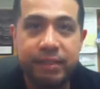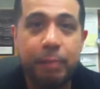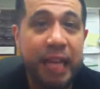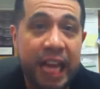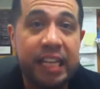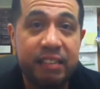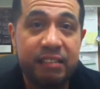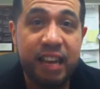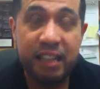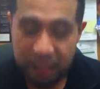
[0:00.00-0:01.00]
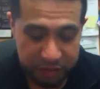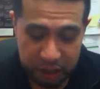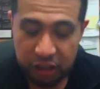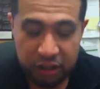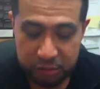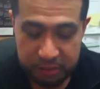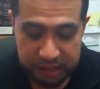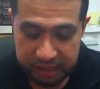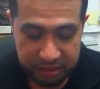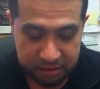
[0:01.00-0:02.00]
The planet. I love the globe,
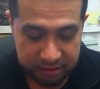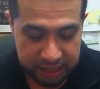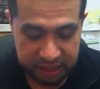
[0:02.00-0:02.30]
the little.